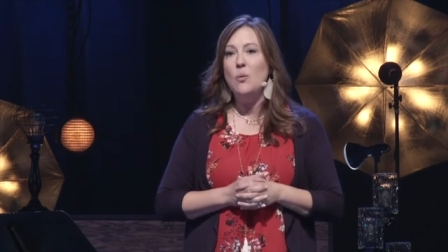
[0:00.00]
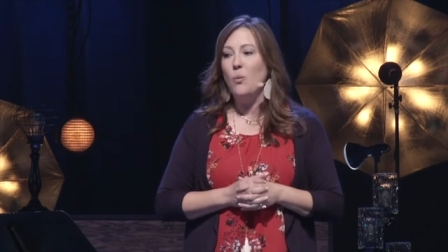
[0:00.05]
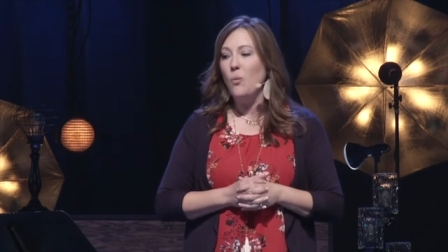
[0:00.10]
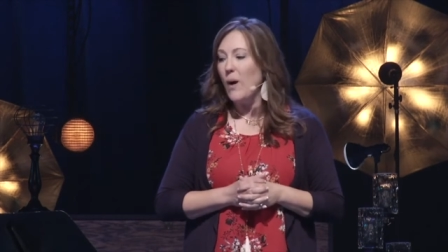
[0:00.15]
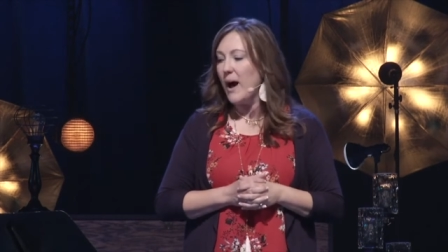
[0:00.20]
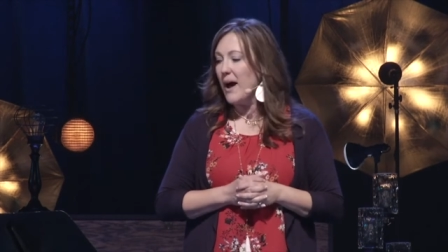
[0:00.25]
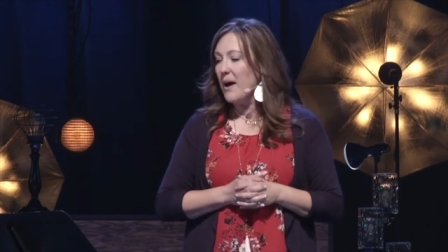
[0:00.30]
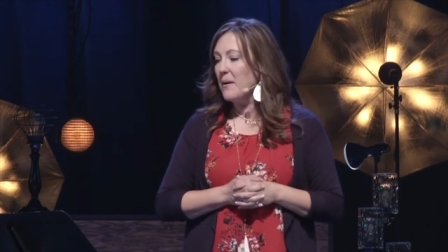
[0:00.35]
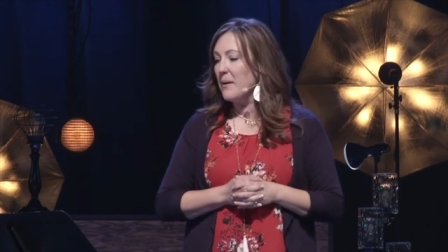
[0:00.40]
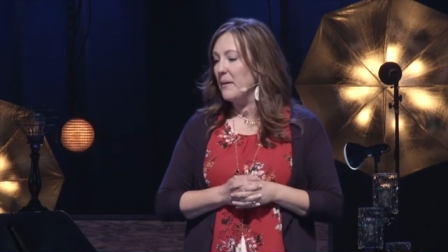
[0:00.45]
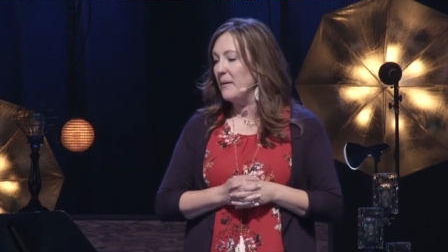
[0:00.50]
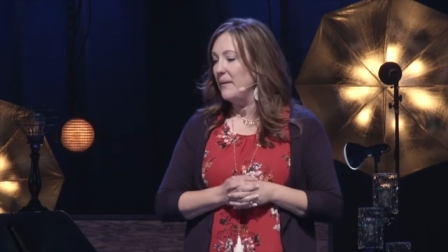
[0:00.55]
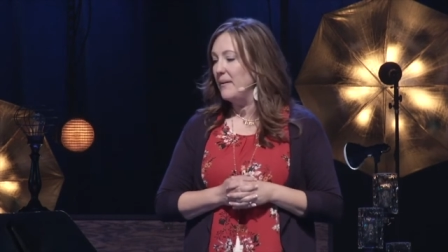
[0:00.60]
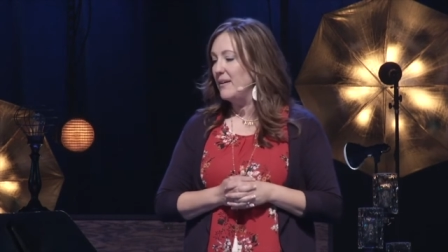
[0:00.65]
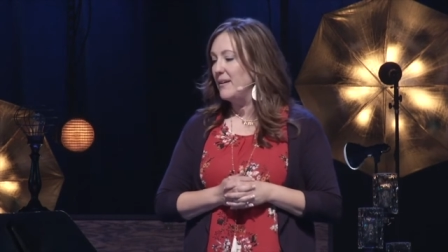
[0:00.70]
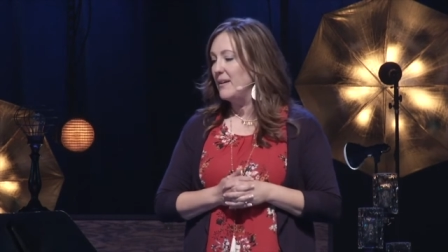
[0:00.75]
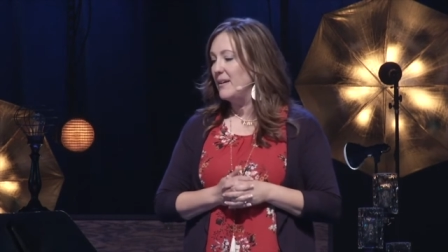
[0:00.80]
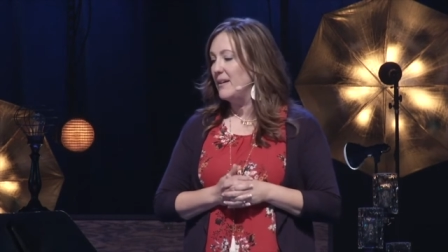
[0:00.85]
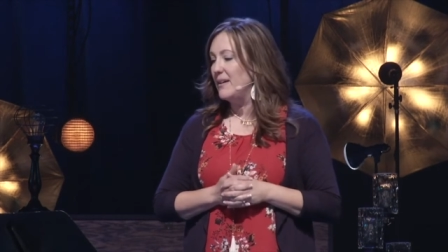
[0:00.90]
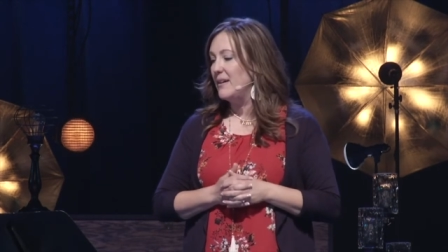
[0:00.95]
Wow.
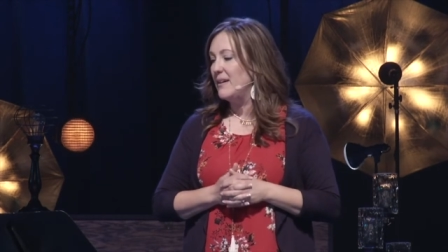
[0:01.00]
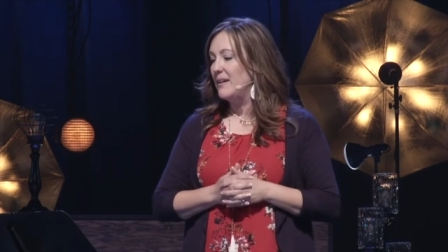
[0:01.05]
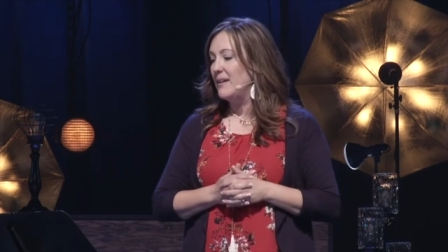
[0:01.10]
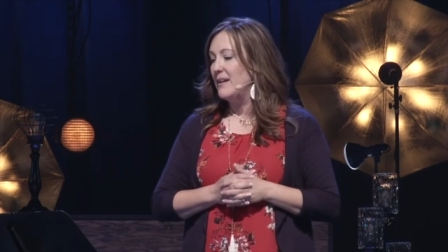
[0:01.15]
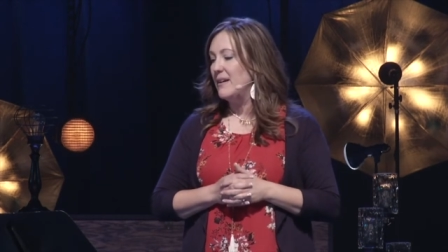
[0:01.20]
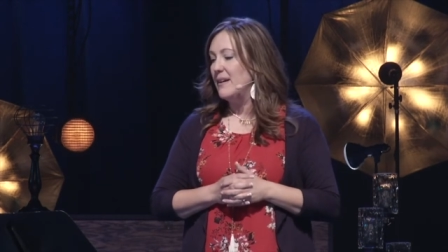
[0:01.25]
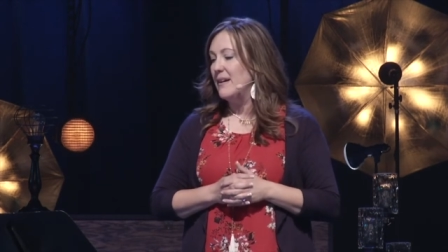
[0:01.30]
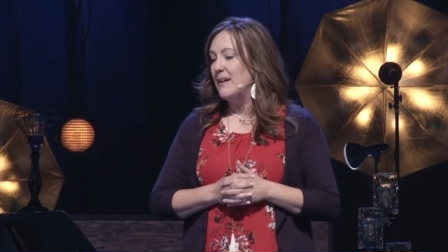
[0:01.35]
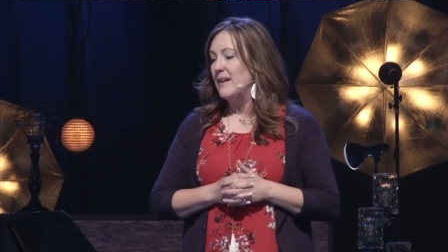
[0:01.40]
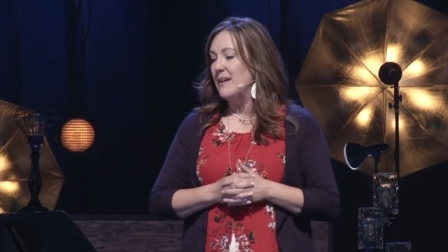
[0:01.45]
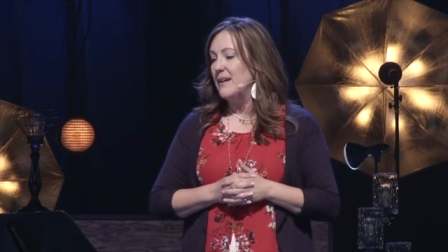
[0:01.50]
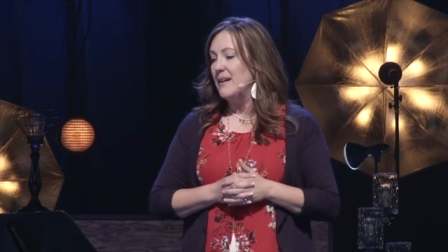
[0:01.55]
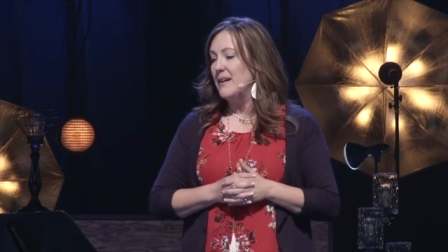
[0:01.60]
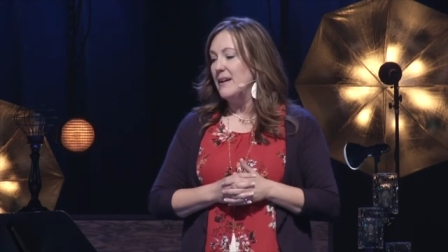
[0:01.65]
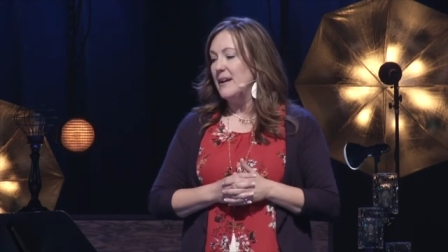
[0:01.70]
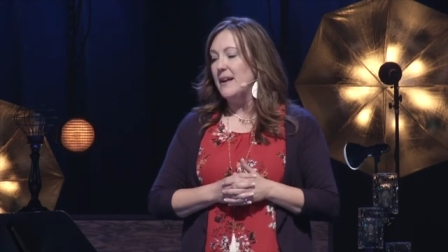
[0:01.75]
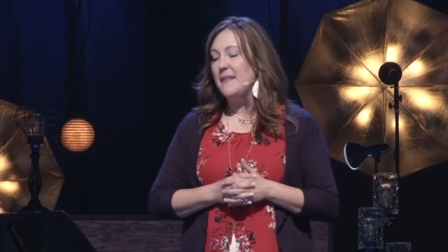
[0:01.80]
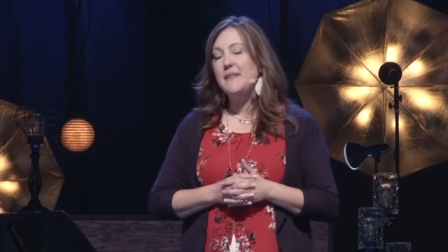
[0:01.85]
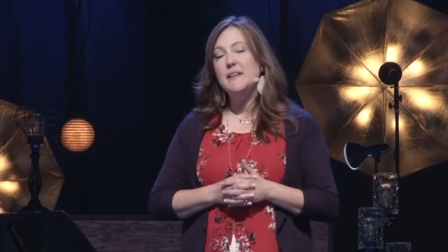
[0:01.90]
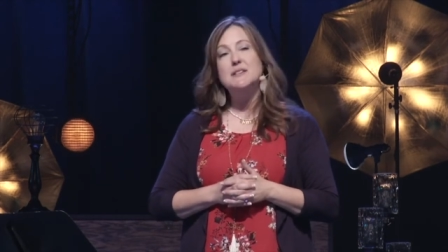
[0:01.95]

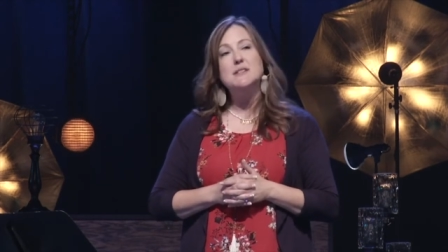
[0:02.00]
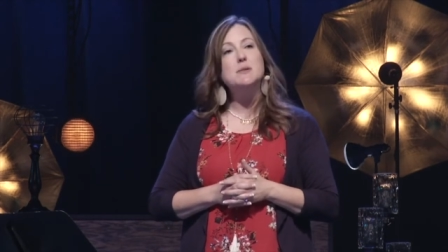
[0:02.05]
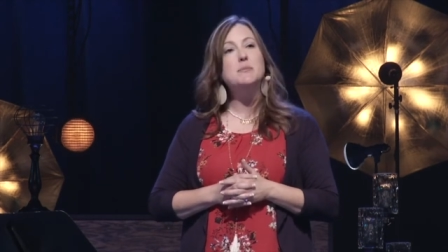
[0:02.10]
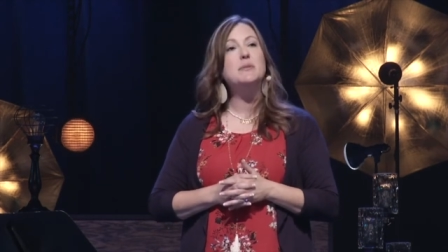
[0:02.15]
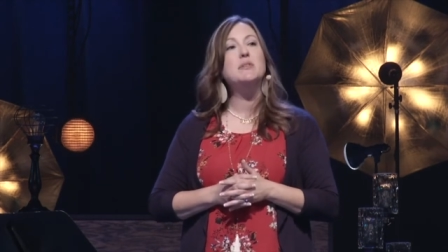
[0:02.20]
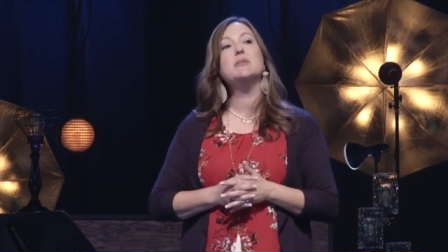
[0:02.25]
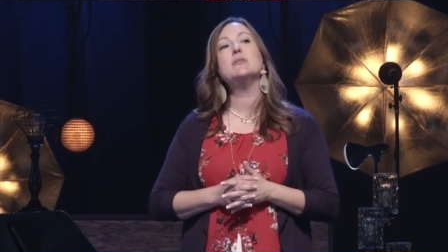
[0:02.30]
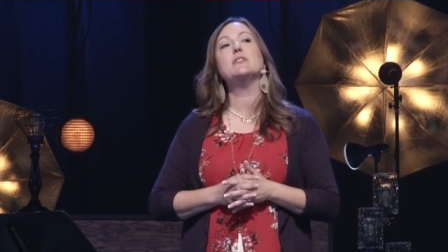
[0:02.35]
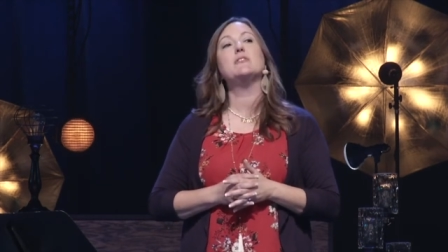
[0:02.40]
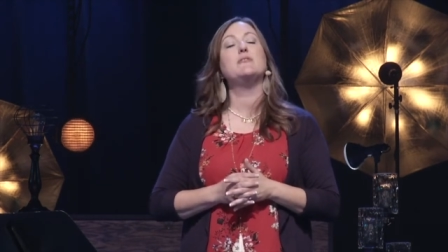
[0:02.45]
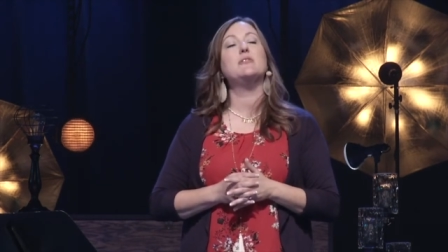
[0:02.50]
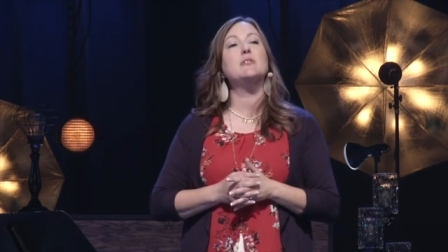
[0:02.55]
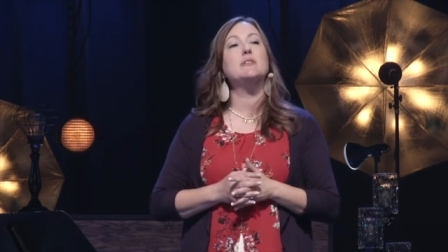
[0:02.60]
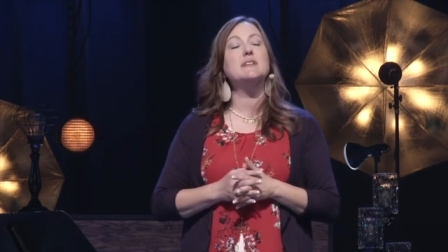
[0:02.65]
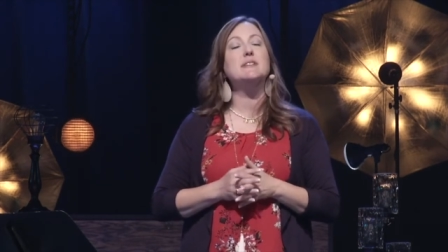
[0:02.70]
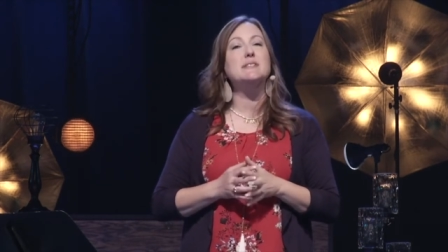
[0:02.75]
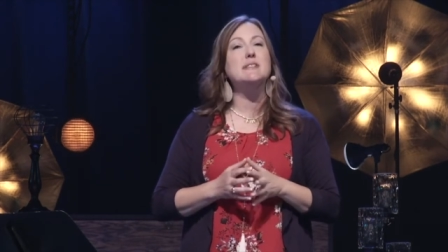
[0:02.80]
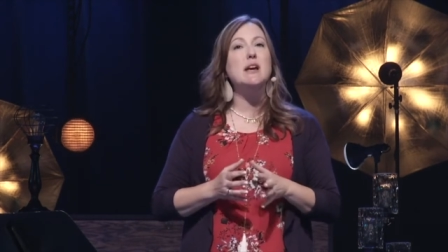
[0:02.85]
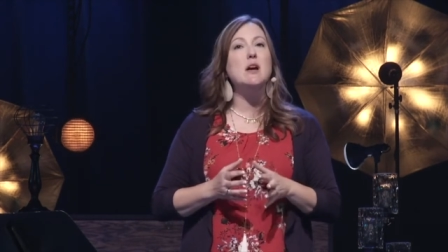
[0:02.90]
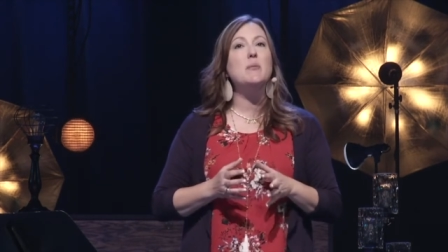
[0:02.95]
And that's a beautiful
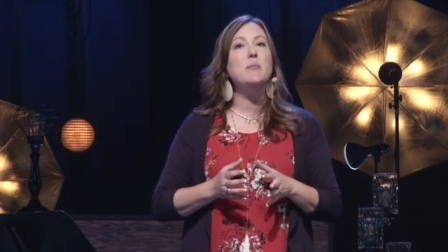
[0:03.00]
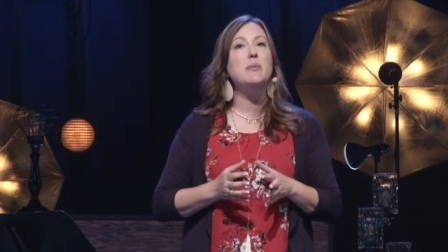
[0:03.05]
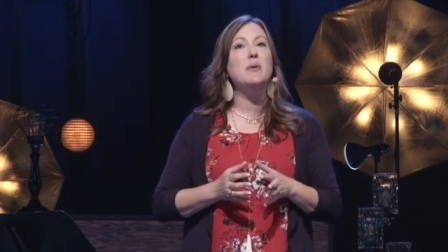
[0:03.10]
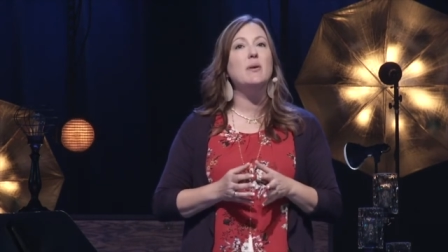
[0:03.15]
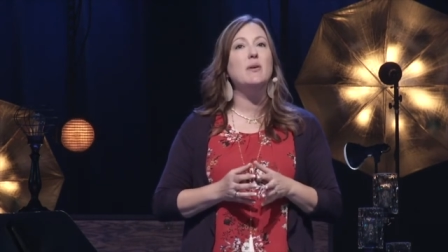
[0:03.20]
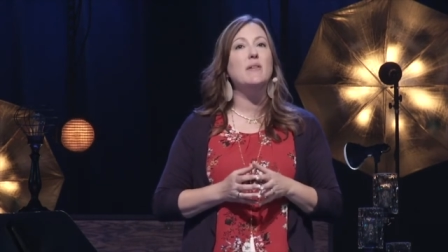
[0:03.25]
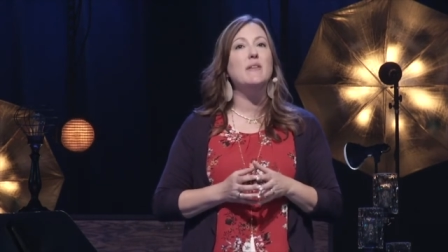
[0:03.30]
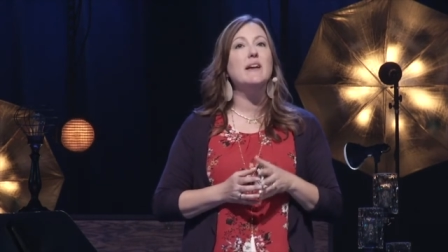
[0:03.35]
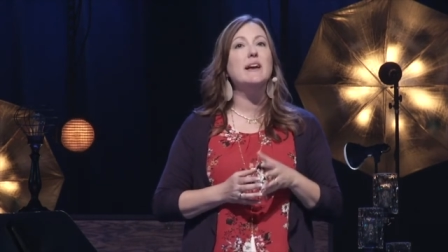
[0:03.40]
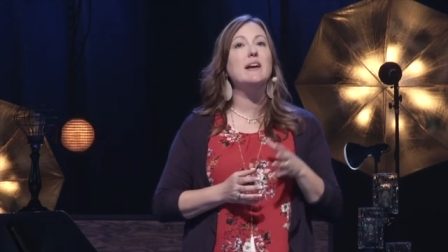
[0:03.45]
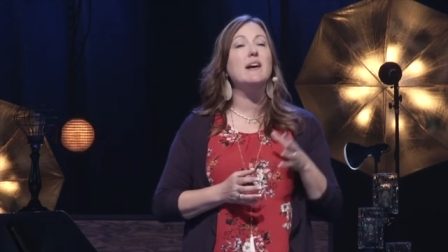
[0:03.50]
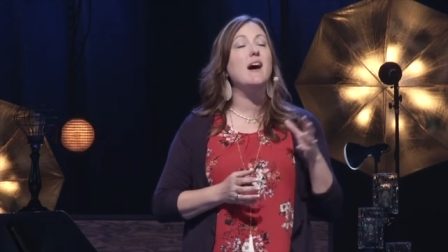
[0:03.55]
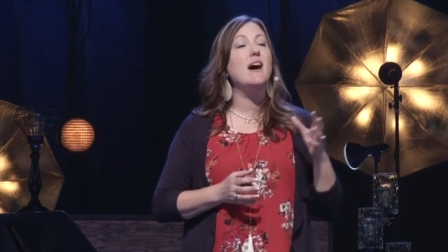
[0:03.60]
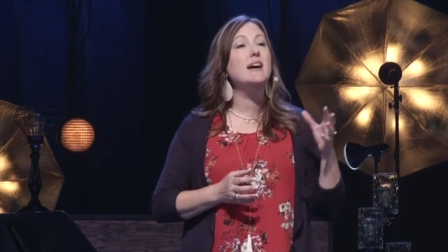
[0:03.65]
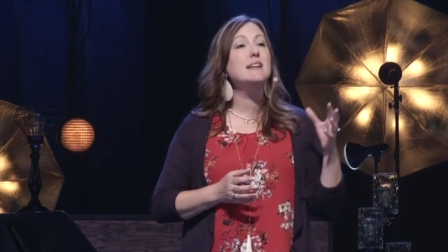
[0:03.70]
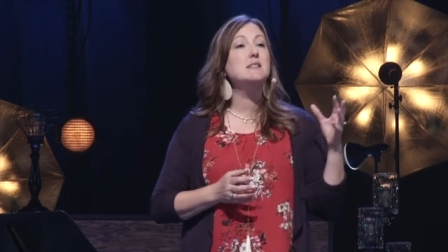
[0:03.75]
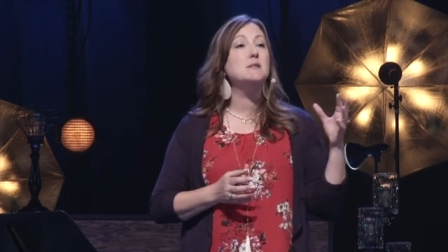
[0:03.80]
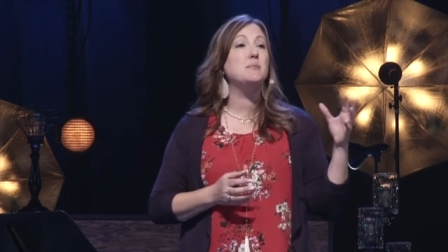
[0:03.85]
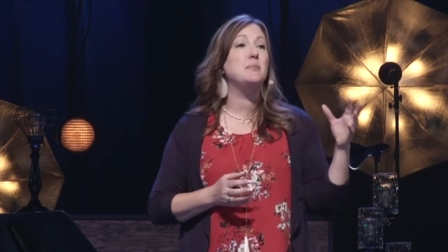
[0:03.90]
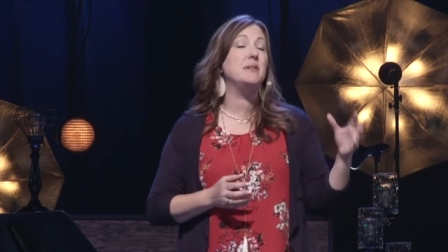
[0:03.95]
example that
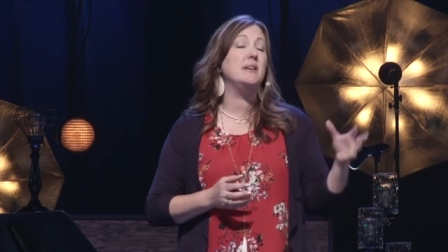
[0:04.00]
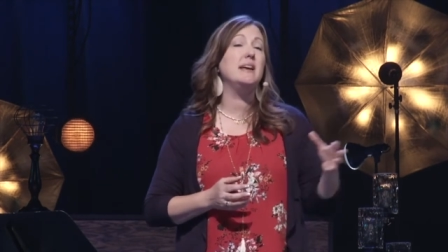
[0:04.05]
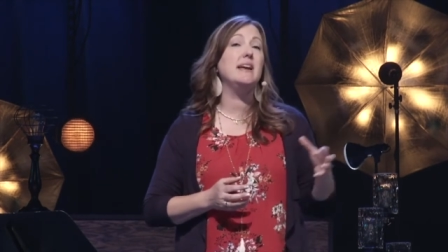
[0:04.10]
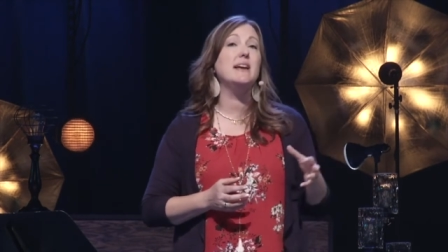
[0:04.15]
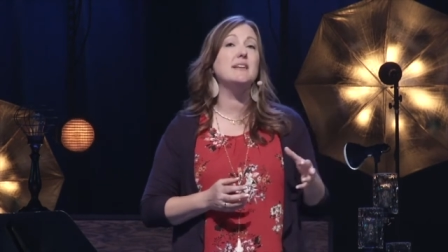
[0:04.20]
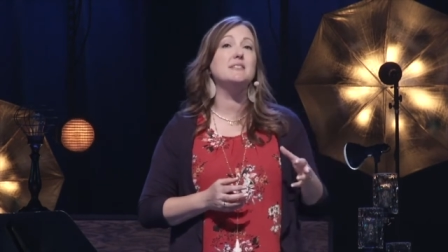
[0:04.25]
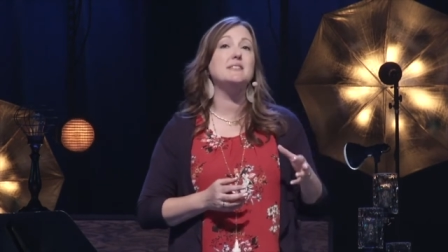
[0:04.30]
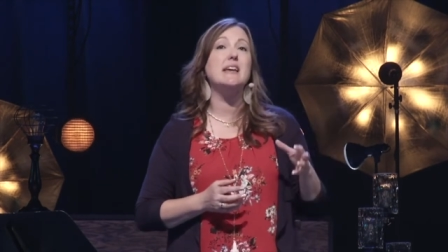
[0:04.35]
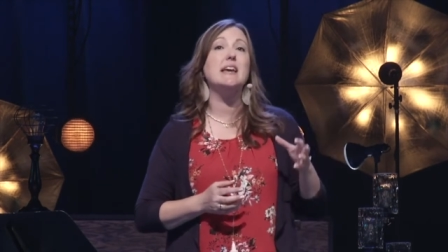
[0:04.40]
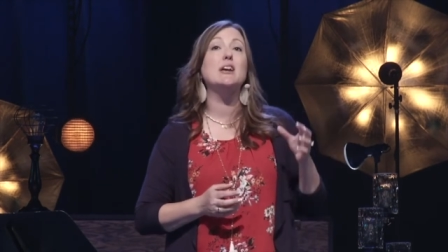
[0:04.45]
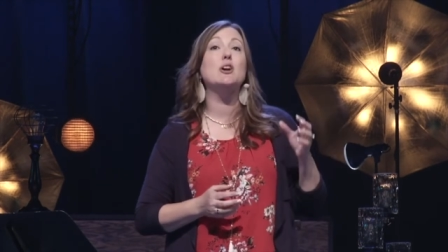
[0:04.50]
God's plans